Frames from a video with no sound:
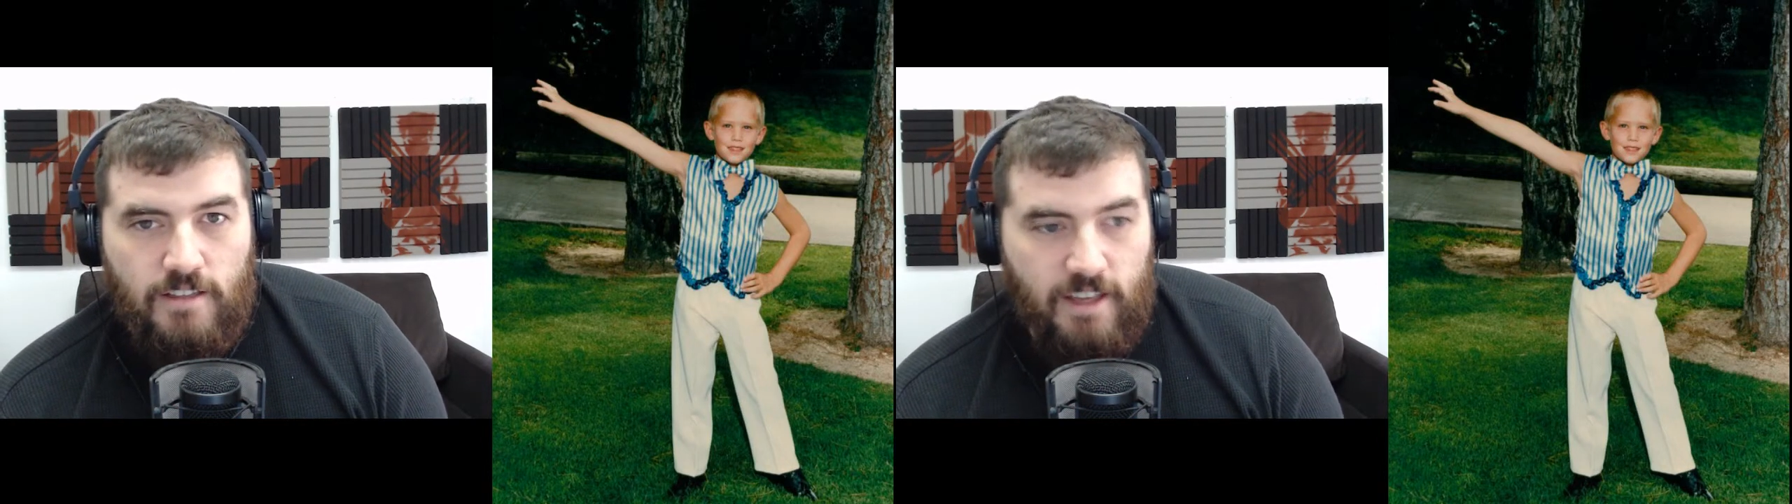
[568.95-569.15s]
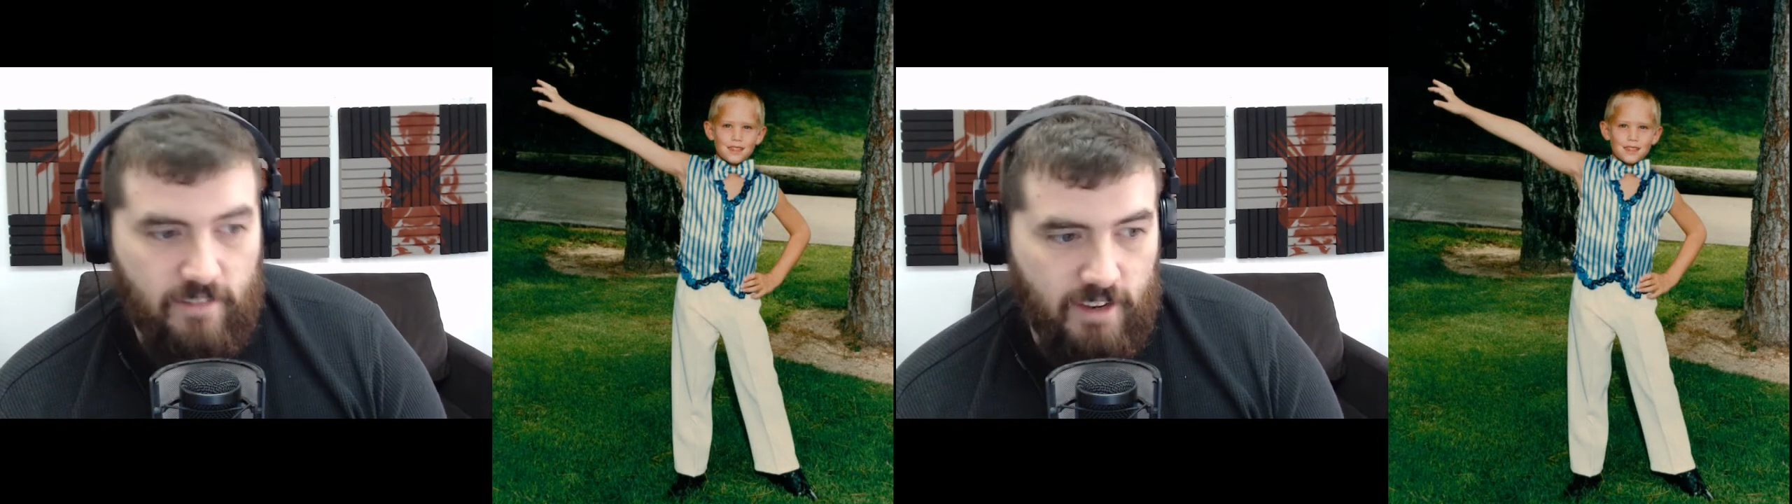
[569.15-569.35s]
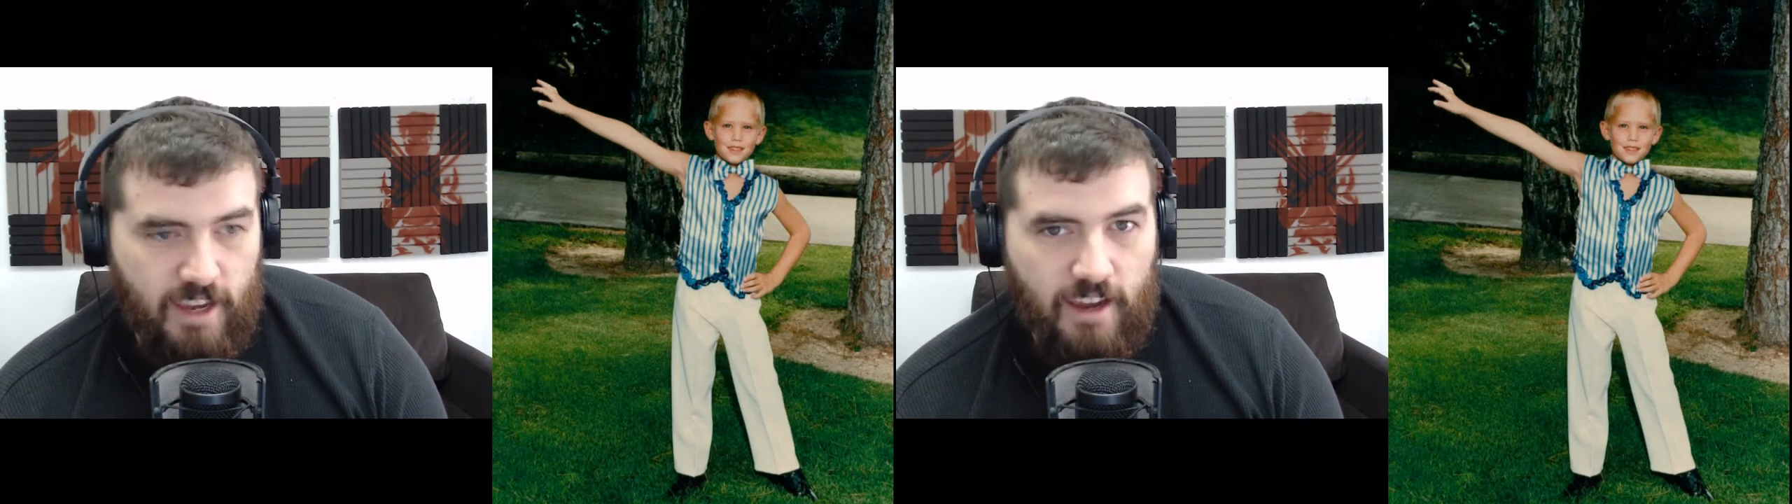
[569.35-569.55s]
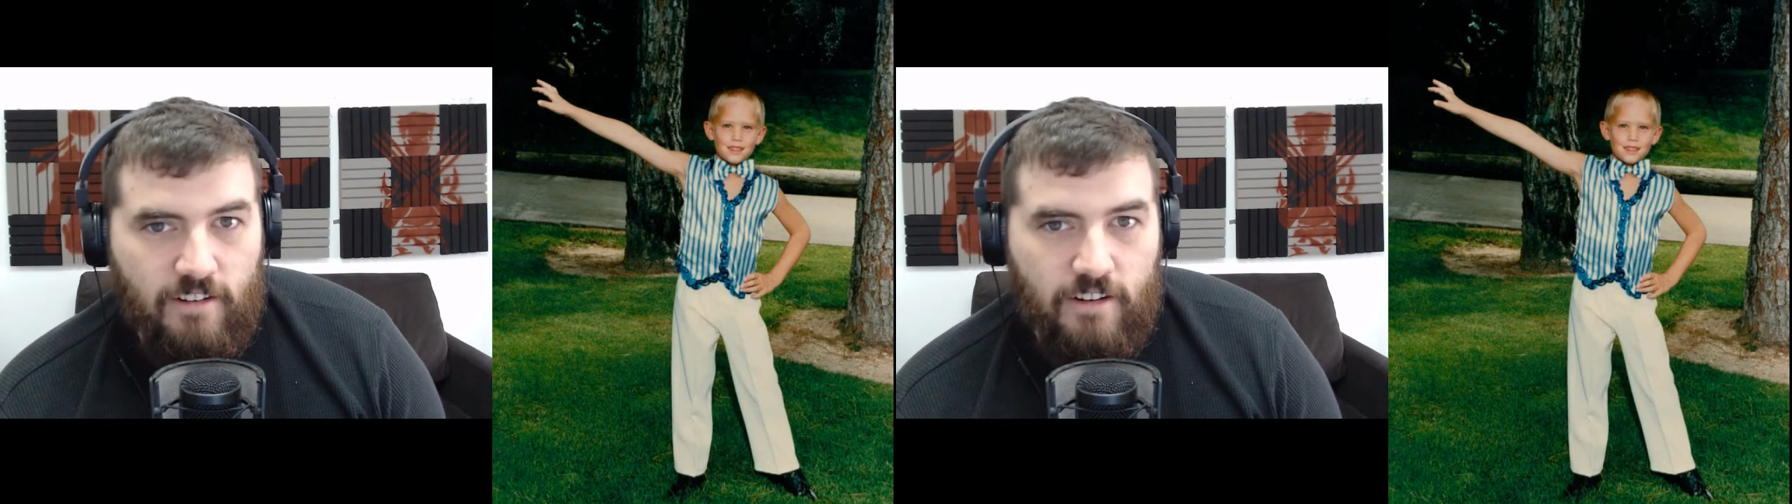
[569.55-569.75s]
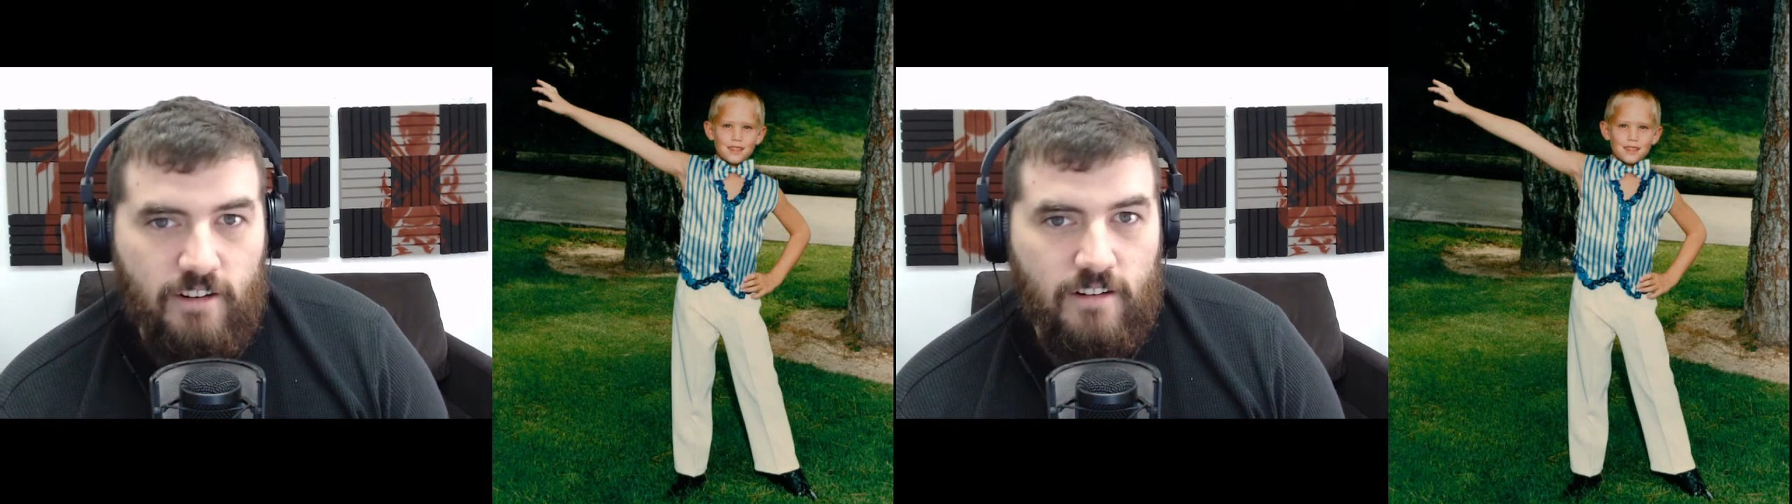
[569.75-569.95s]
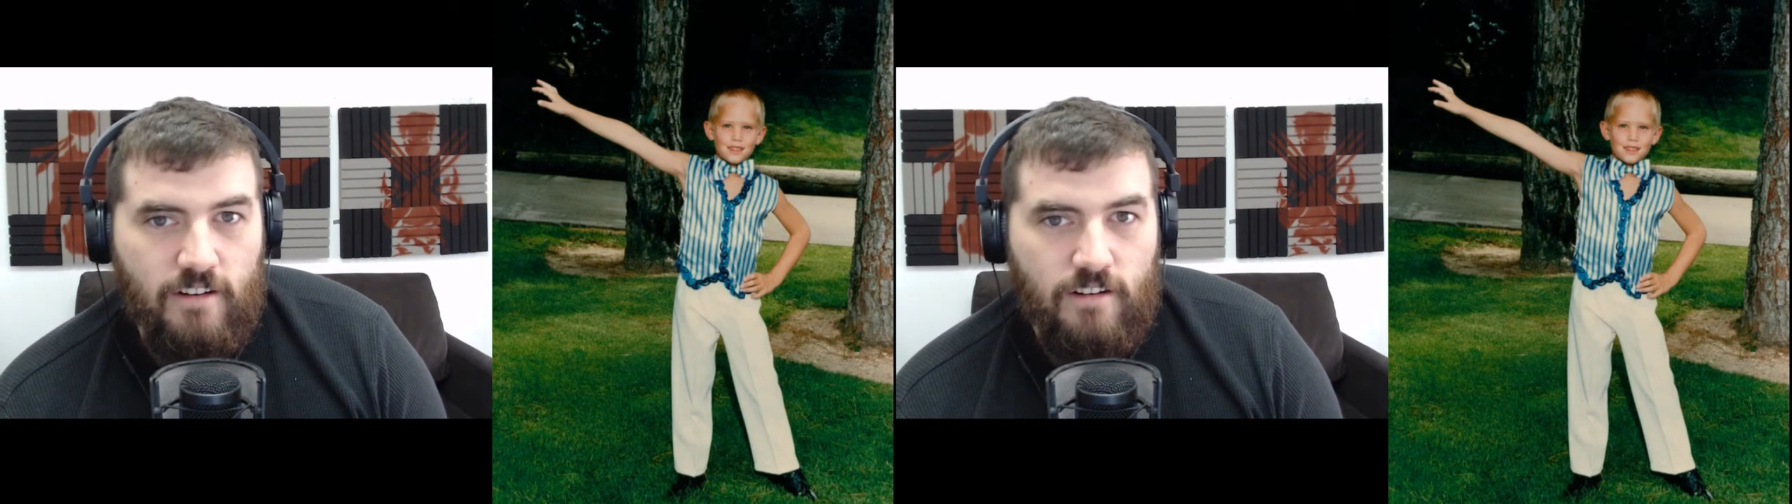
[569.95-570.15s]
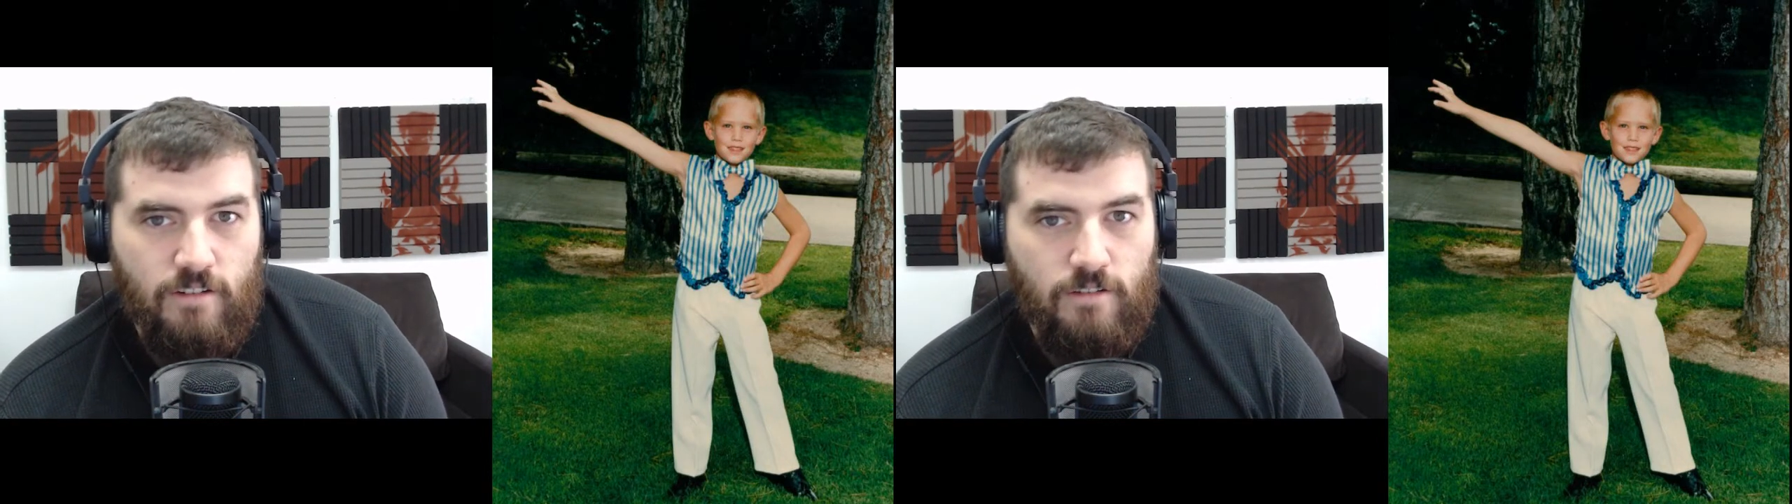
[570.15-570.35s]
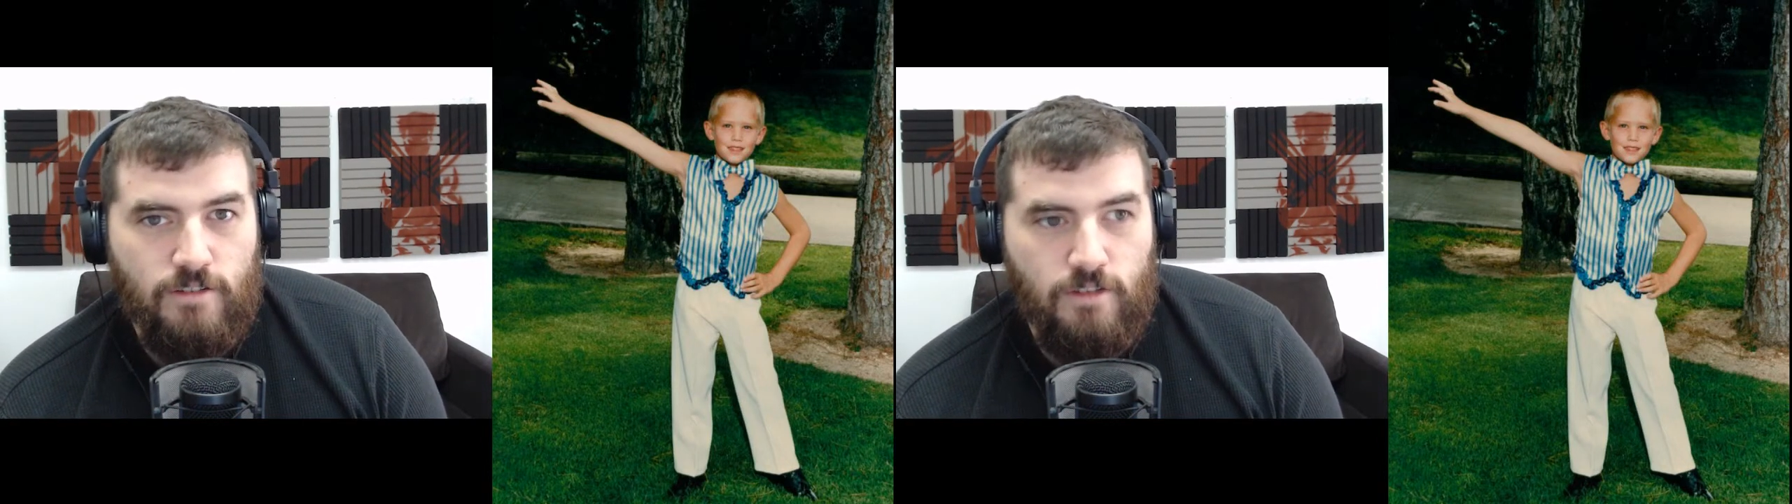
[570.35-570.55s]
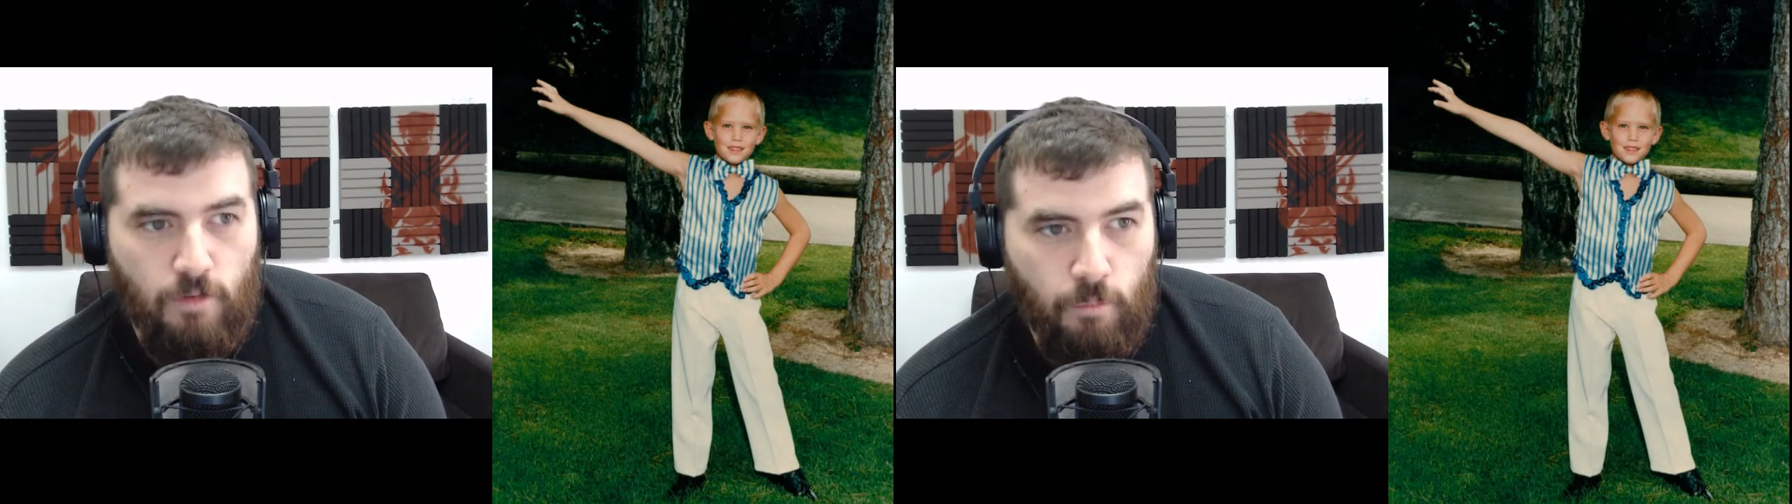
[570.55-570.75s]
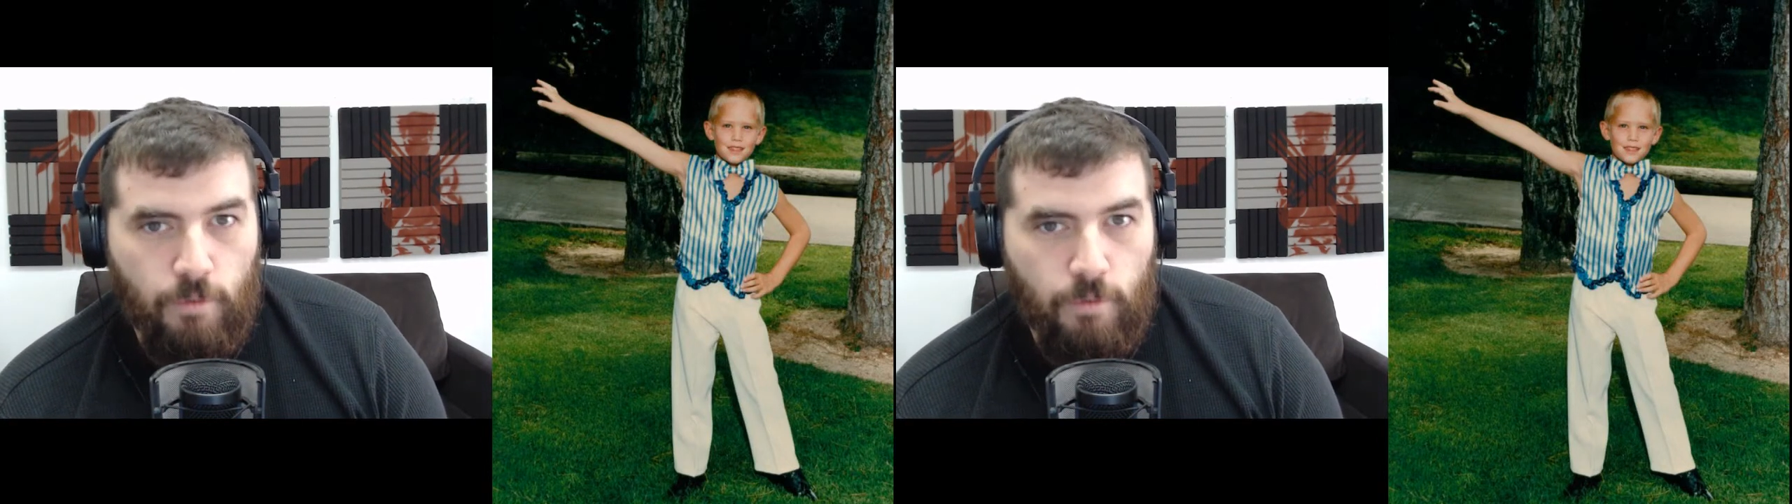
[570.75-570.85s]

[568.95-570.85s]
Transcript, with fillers: David Koechner was the